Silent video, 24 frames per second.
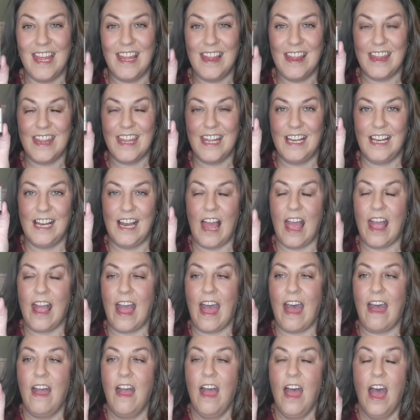thin
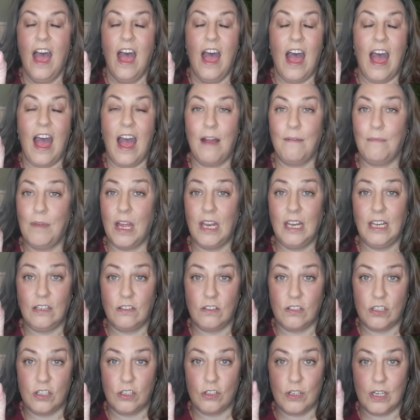layer, and it
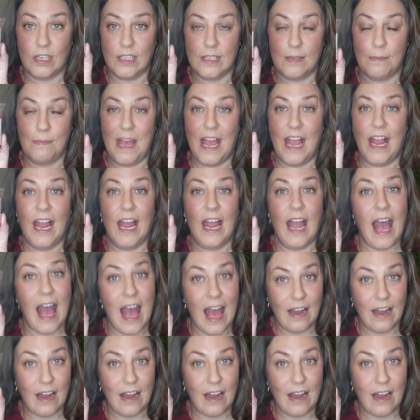does the trick to me.